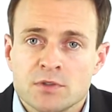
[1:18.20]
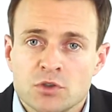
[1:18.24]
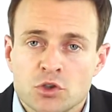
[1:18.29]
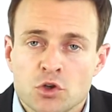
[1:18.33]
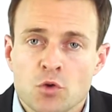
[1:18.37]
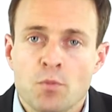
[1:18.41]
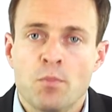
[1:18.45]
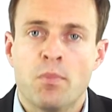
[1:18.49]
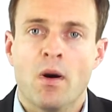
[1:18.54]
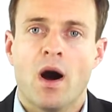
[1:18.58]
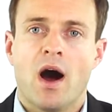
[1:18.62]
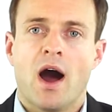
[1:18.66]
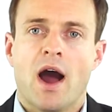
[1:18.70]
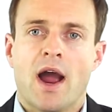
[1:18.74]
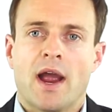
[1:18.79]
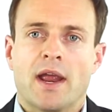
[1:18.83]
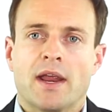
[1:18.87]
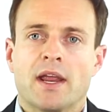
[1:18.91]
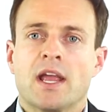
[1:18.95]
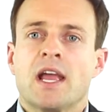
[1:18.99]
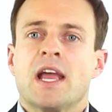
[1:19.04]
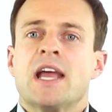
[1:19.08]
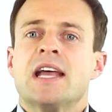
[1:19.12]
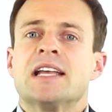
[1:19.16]
to buy,
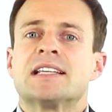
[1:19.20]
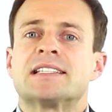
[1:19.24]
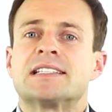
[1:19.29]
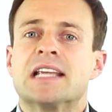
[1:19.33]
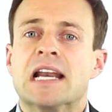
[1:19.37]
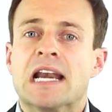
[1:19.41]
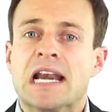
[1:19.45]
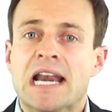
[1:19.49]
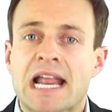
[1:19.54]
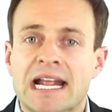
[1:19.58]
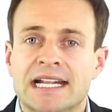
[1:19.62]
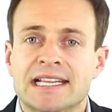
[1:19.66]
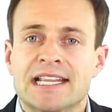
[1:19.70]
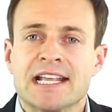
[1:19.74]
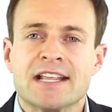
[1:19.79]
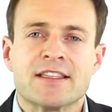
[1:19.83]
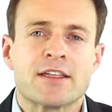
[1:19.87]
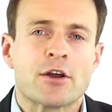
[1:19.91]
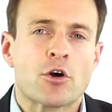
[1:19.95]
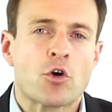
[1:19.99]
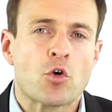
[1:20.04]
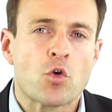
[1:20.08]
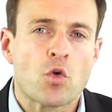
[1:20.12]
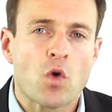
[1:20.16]
selecting
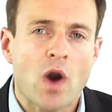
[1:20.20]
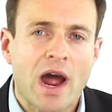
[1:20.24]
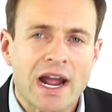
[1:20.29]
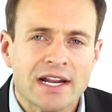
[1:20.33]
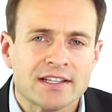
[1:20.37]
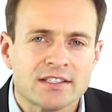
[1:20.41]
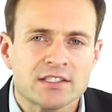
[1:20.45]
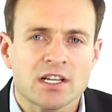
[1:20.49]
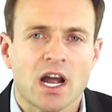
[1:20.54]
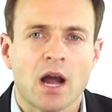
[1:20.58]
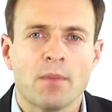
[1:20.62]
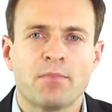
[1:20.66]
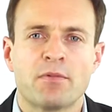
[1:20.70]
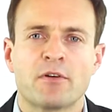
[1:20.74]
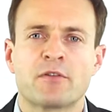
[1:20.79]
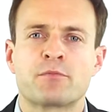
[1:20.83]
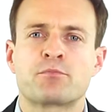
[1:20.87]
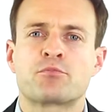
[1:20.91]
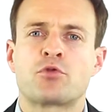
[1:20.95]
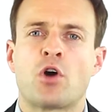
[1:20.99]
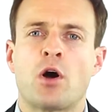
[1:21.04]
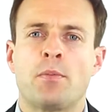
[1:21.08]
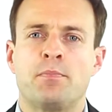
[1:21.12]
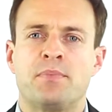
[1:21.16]
the right type of
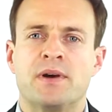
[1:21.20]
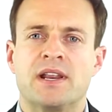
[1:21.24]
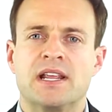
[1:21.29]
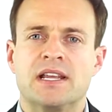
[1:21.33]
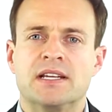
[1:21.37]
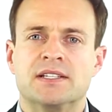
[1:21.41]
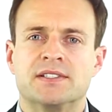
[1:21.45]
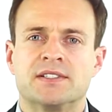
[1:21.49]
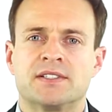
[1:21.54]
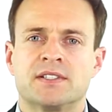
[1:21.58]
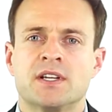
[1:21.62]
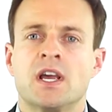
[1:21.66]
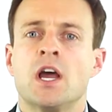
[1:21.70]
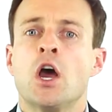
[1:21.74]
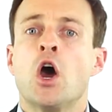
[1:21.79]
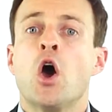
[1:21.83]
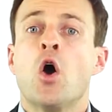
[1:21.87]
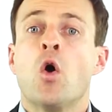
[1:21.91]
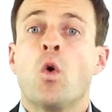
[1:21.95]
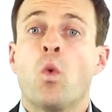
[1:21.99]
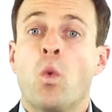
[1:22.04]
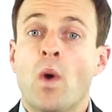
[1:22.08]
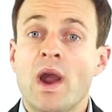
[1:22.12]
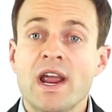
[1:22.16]
properties,
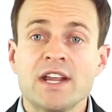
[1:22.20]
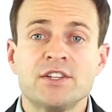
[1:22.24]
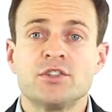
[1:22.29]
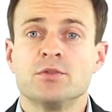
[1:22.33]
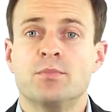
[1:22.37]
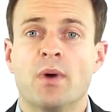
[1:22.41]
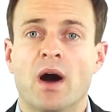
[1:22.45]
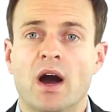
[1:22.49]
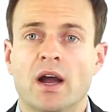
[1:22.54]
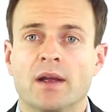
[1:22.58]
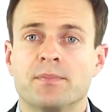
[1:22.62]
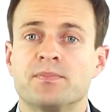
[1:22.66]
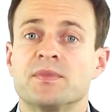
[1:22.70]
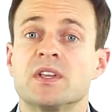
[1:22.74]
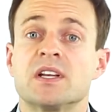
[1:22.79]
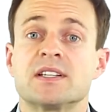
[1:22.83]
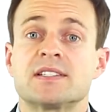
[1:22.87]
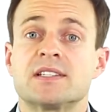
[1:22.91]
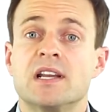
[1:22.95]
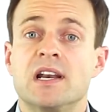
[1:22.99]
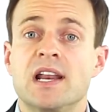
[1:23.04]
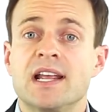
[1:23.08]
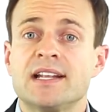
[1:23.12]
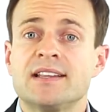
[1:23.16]
where to buy,
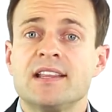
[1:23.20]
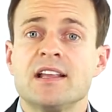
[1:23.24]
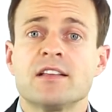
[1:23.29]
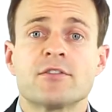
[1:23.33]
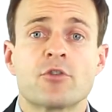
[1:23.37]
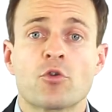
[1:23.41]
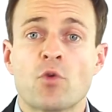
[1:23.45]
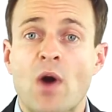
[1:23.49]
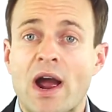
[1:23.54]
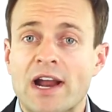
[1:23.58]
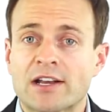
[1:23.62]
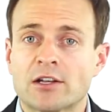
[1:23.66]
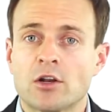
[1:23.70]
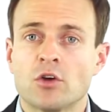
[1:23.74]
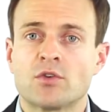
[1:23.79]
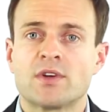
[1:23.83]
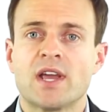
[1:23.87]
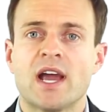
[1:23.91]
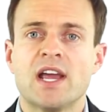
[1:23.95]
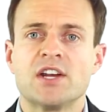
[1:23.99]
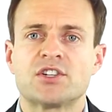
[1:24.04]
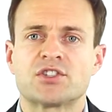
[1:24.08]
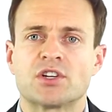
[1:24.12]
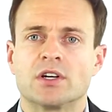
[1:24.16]
selecting the right
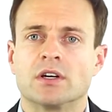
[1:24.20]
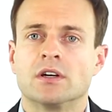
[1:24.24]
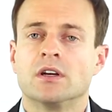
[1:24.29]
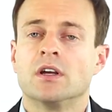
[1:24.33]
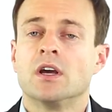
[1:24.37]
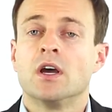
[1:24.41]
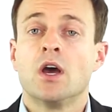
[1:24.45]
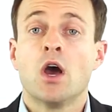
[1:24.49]
location,